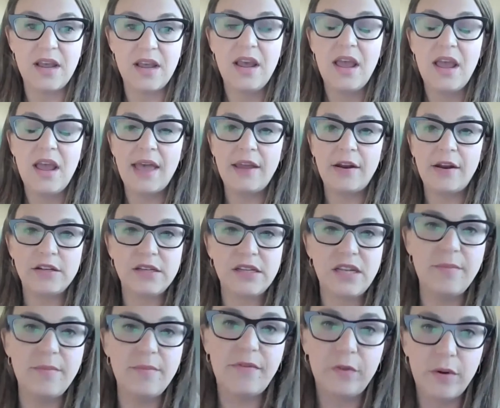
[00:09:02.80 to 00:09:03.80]
And our
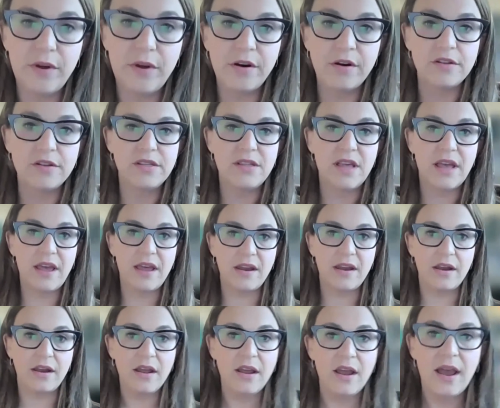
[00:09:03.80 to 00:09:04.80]
team of lawyers
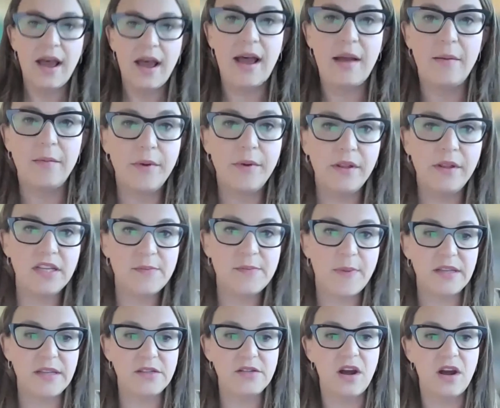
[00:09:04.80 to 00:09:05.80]
then really
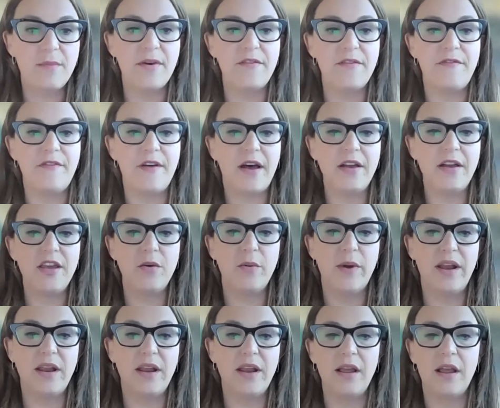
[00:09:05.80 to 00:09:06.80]
spends time
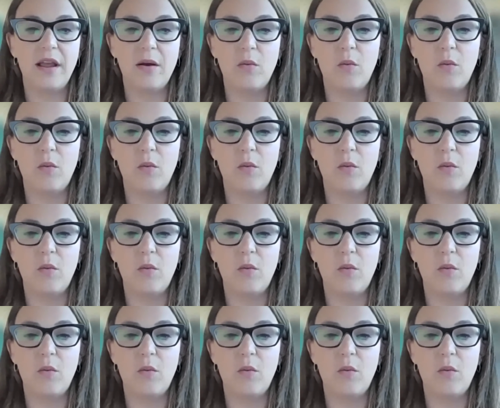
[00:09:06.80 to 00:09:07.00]
evaluating